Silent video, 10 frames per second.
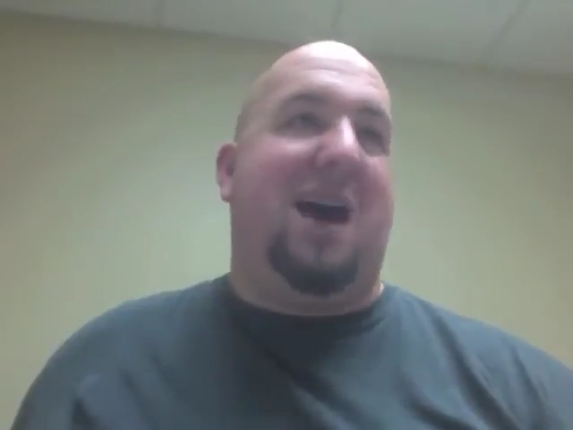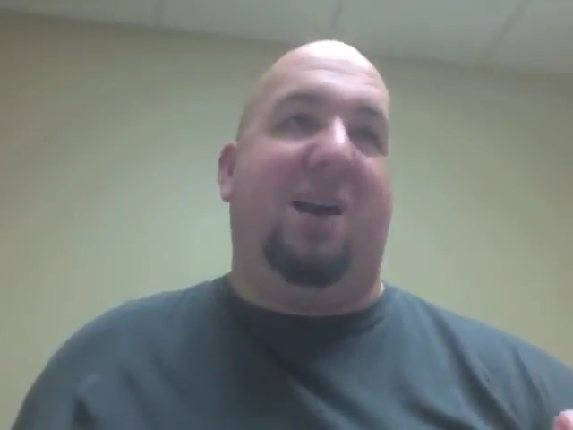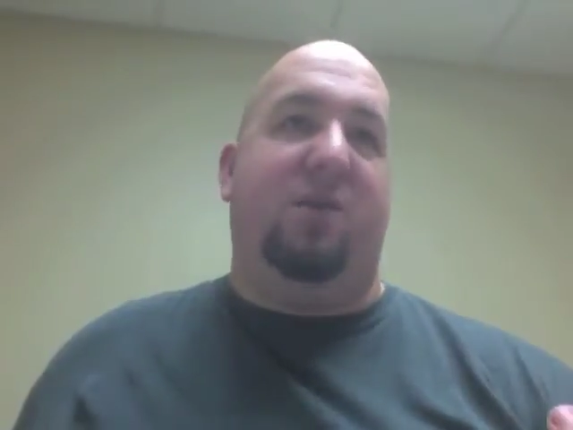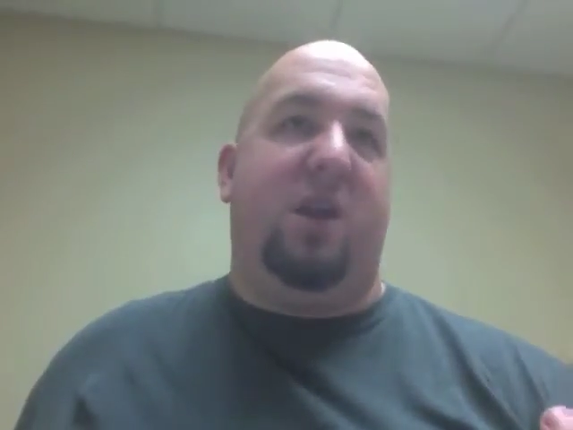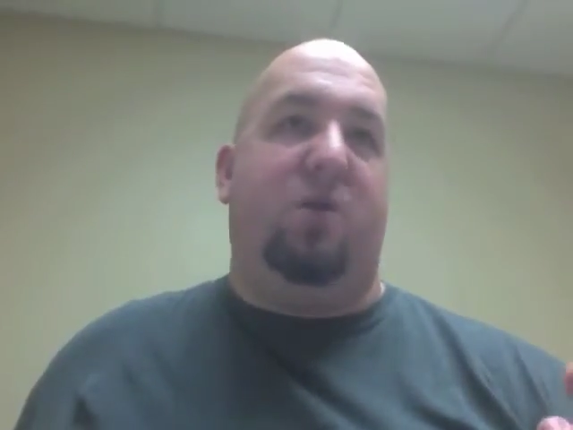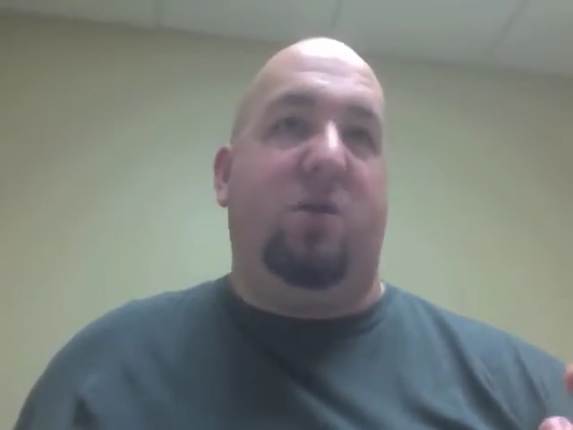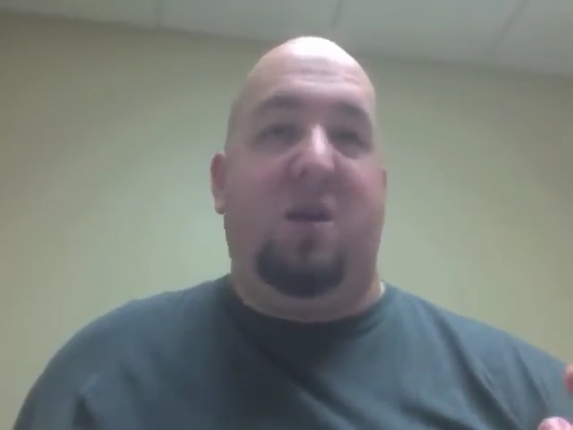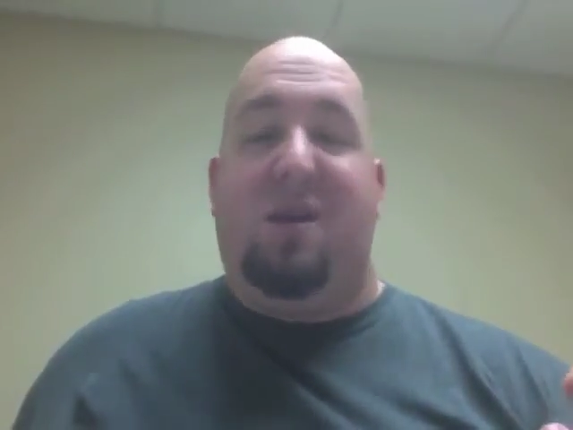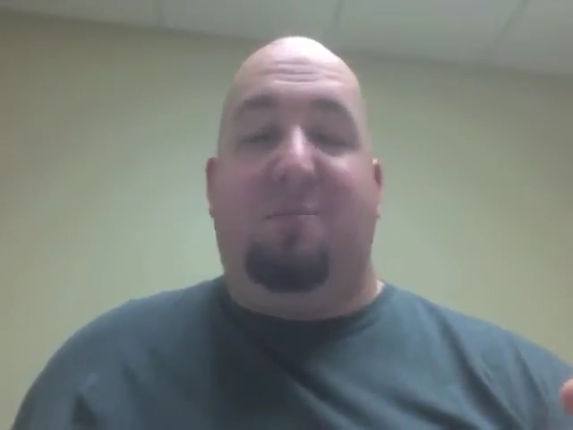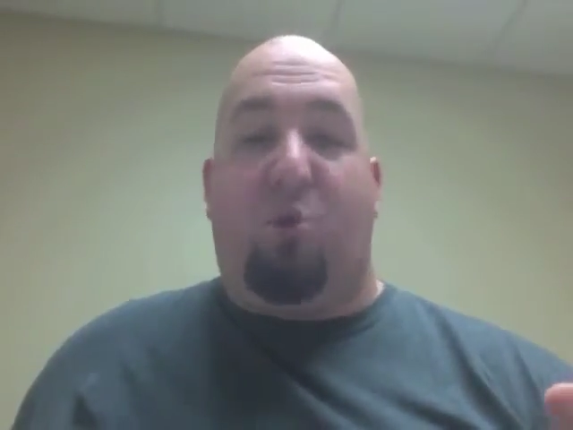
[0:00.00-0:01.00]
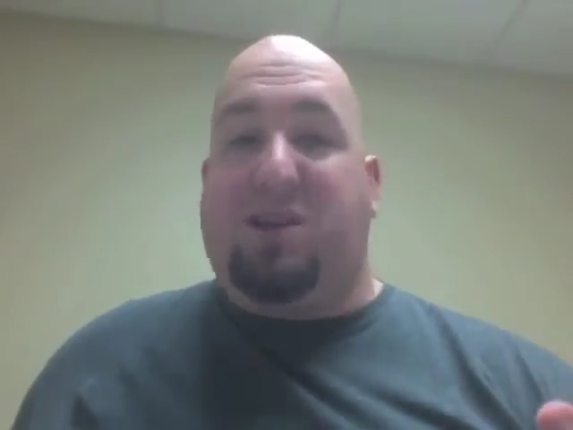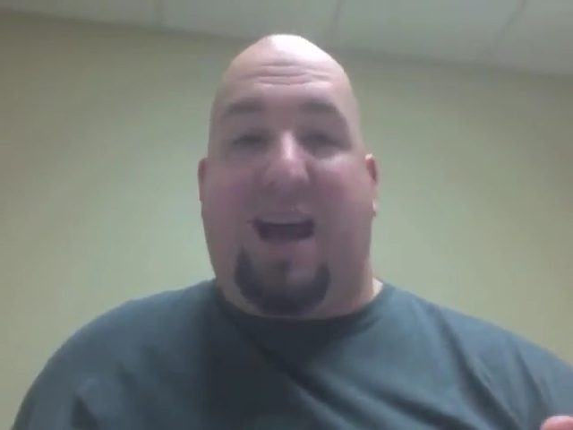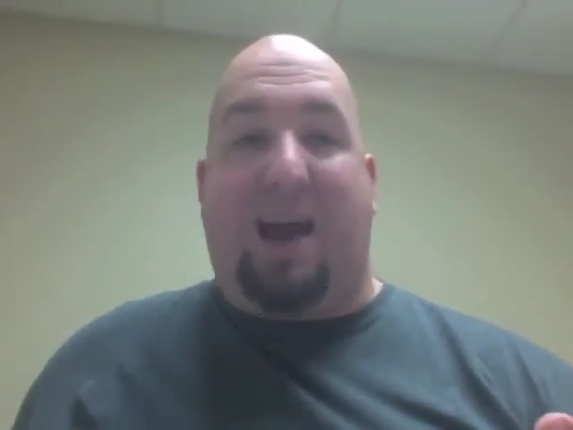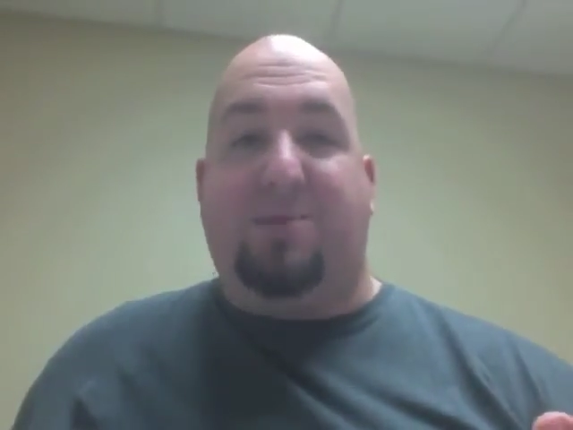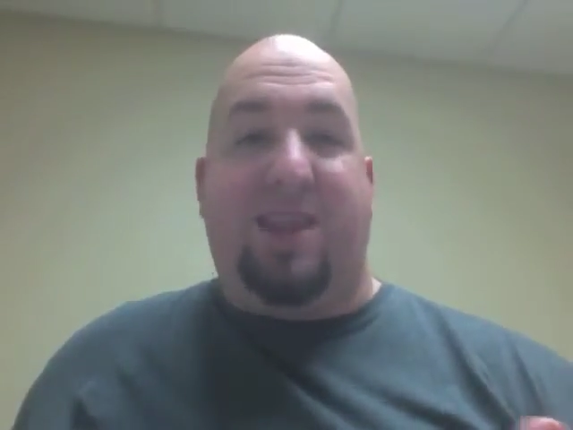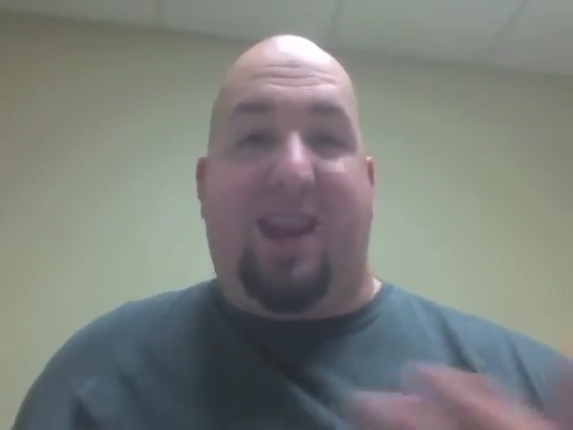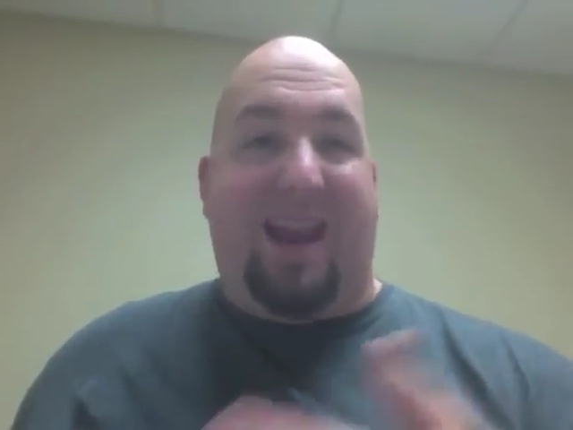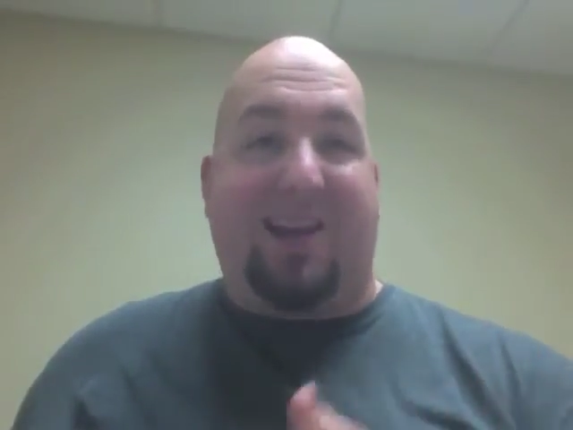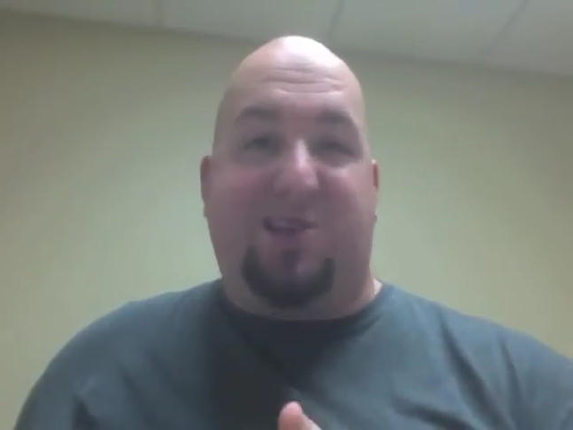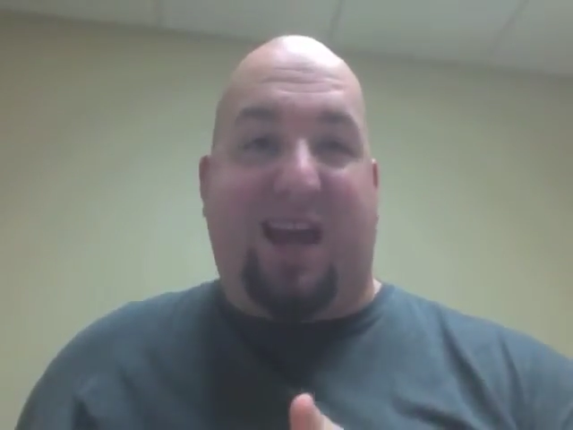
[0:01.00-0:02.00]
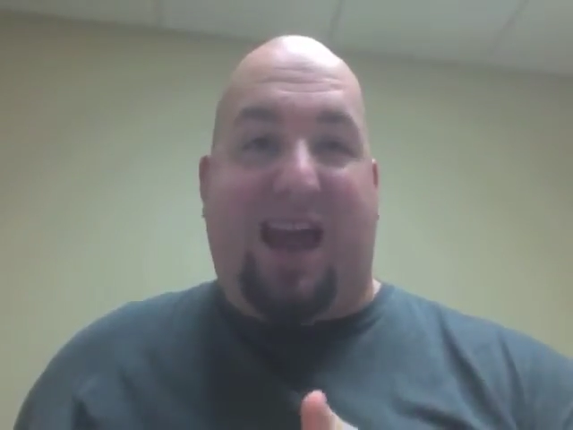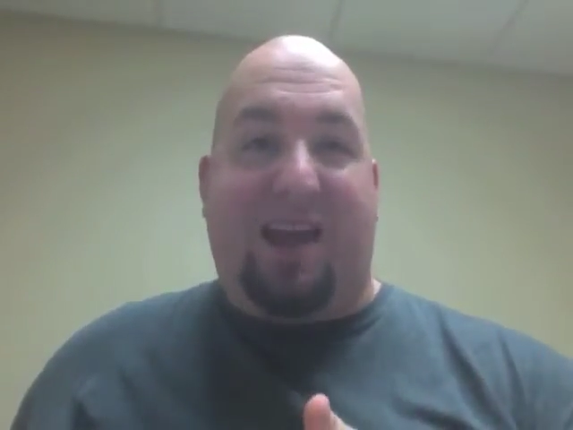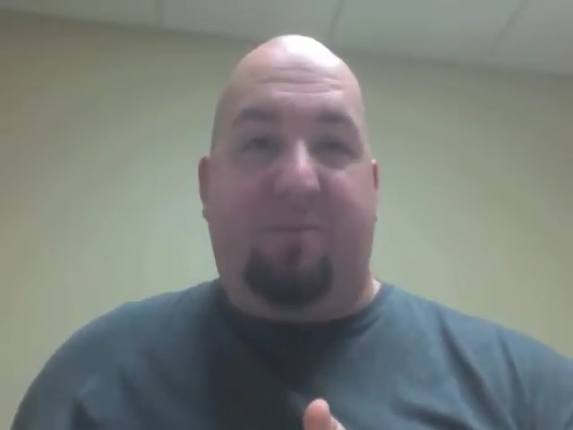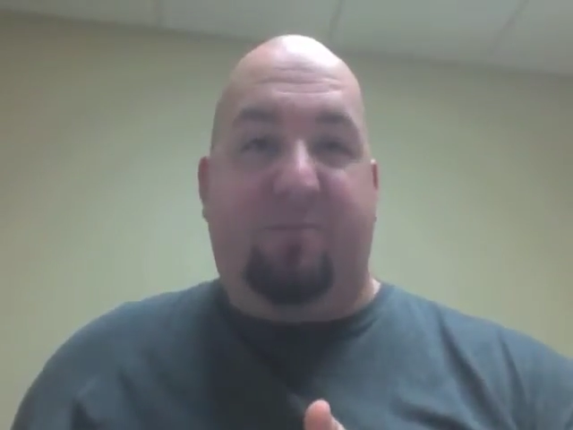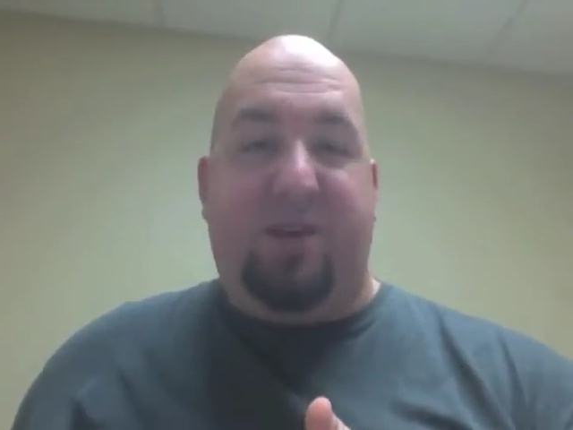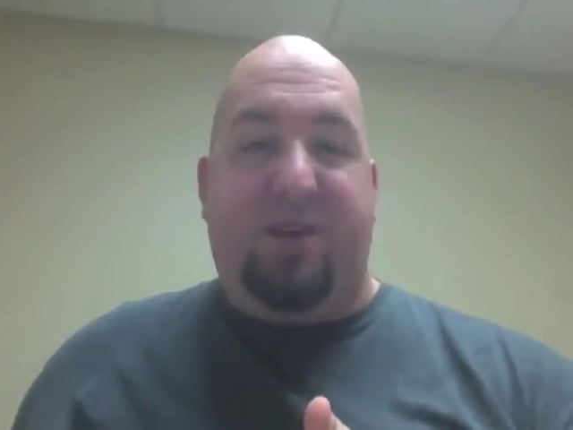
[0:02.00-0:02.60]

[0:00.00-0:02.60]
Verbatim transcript: I don't know, more times than the next guy,